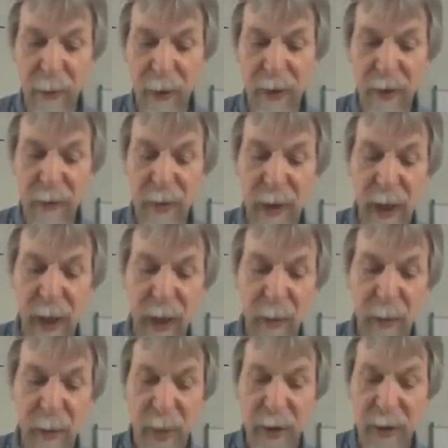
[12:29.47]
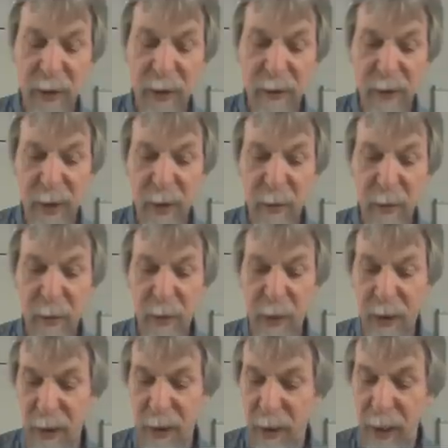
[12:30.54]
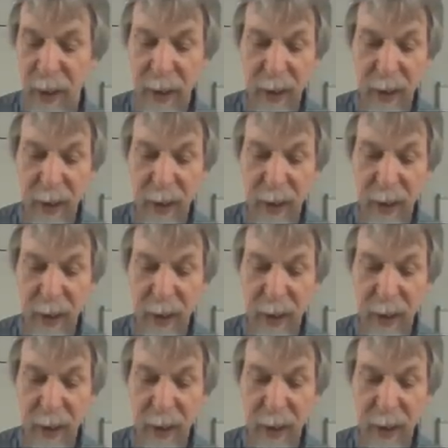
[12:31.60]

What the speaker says: the reliability there for